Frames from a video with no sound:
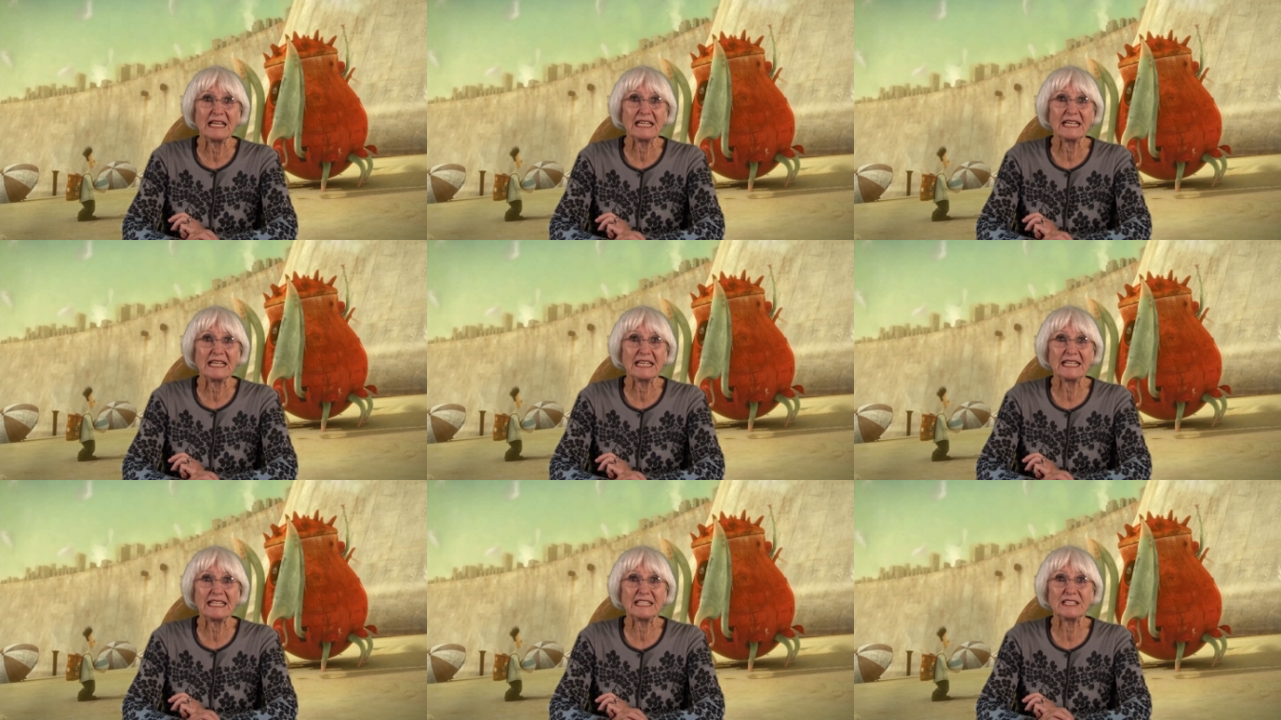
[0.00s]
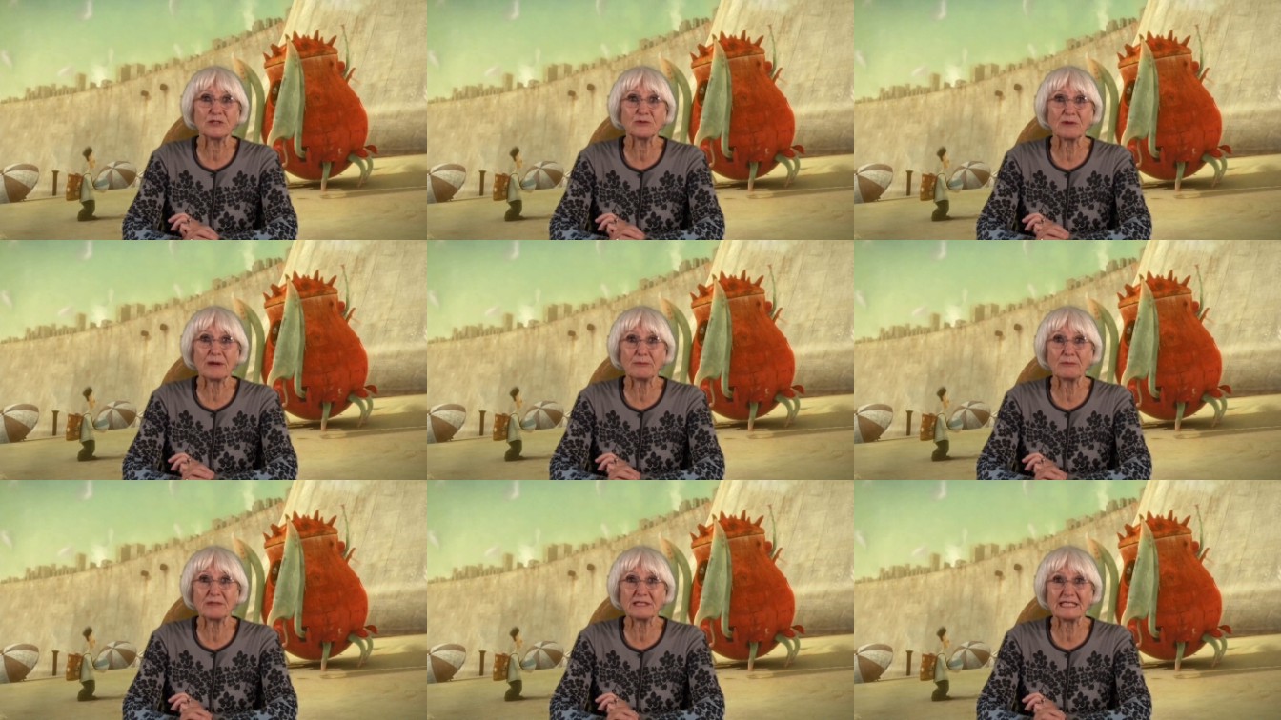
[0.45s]
It is
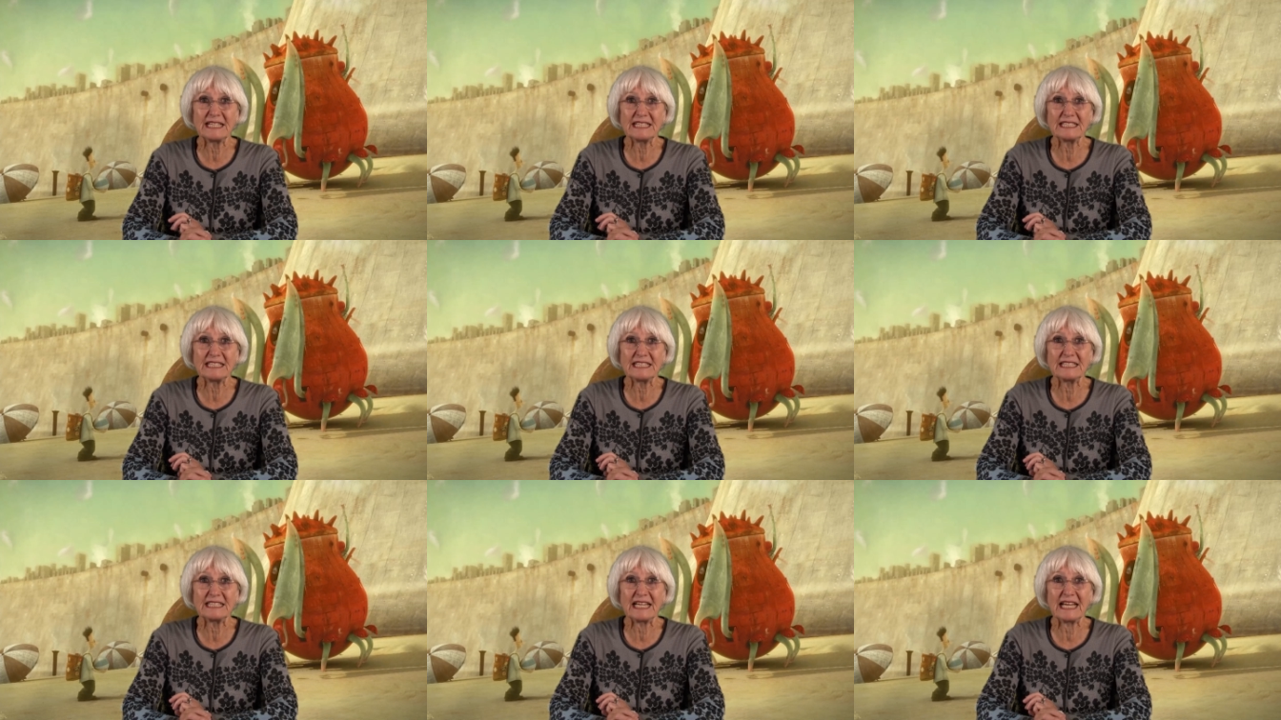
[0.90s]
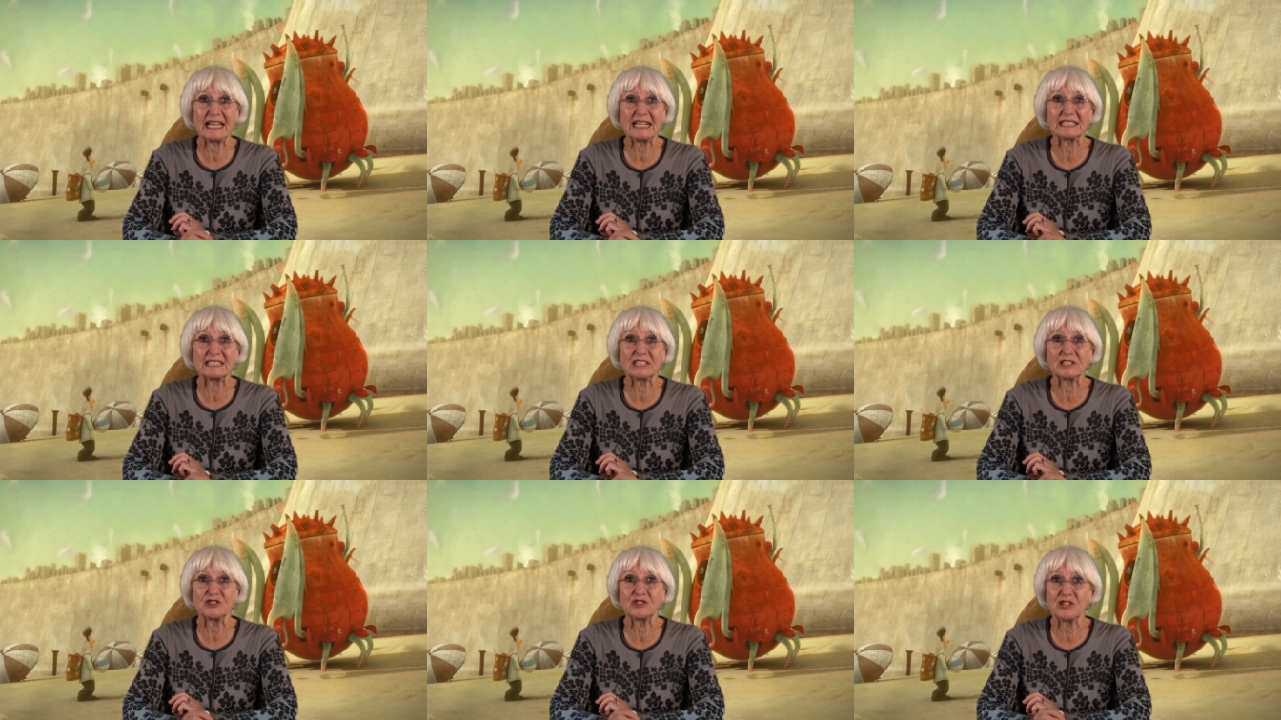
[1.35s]
represented
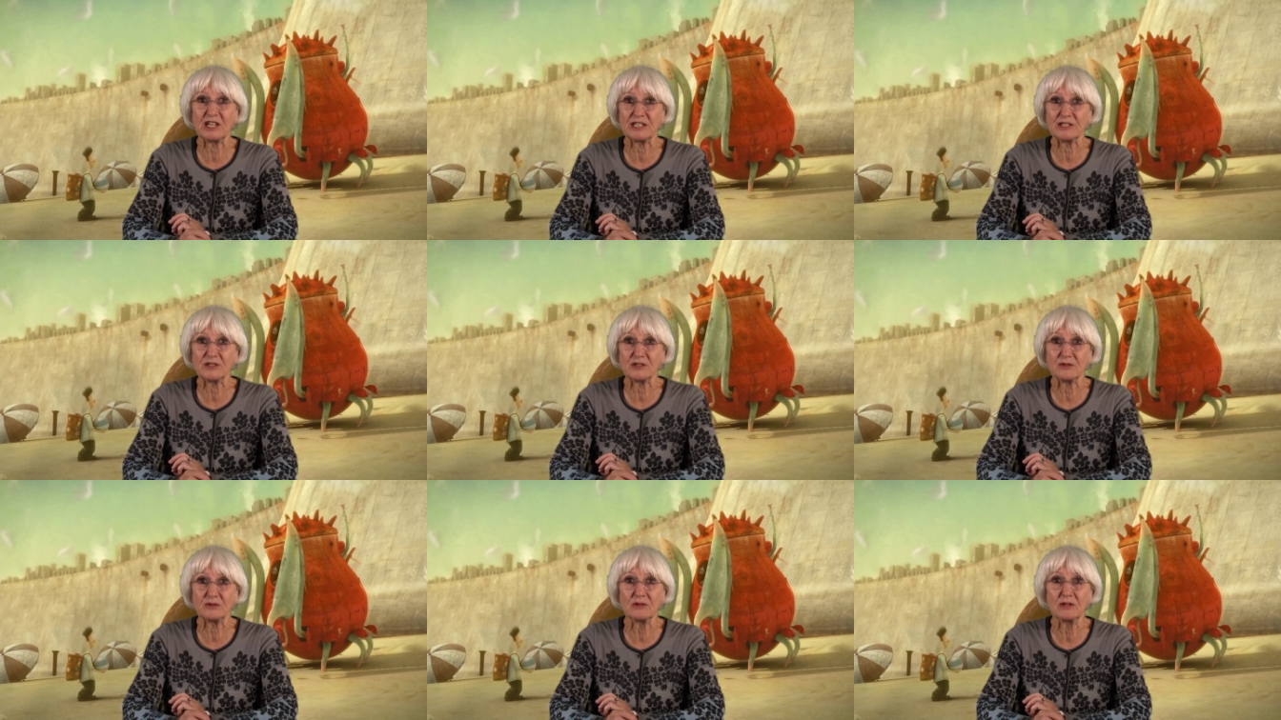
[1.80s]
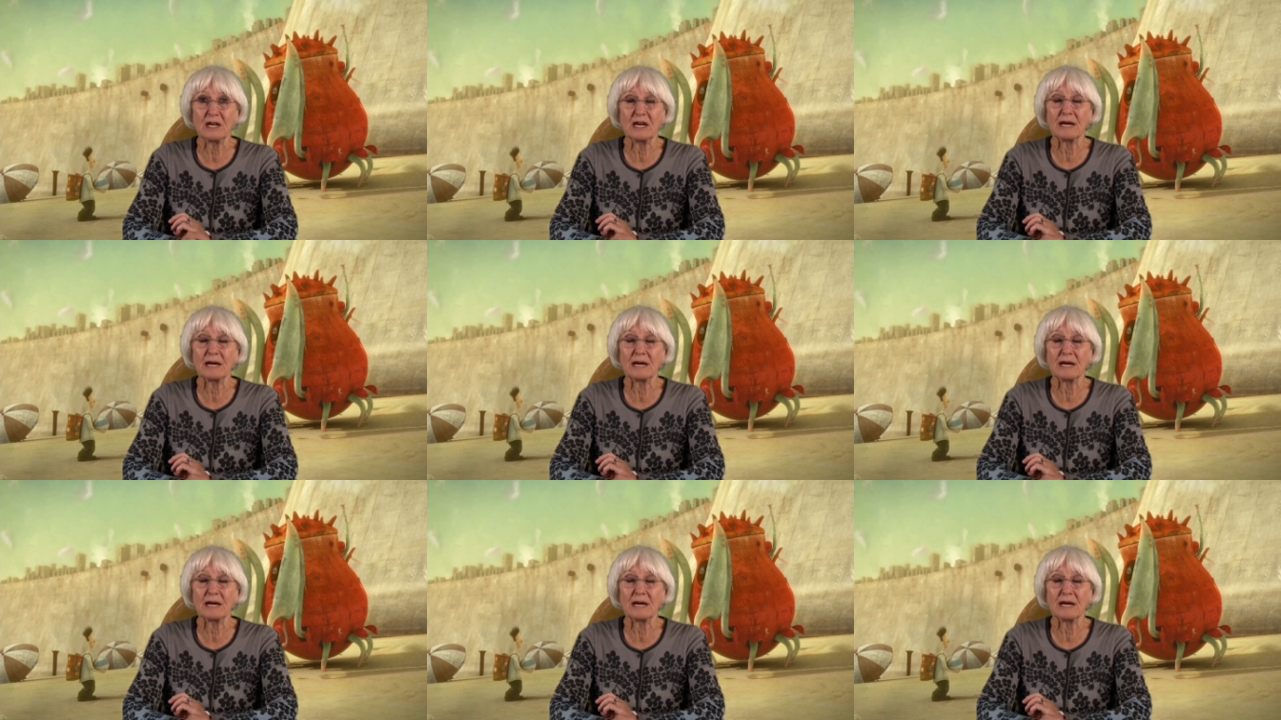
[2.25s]
as a gentle,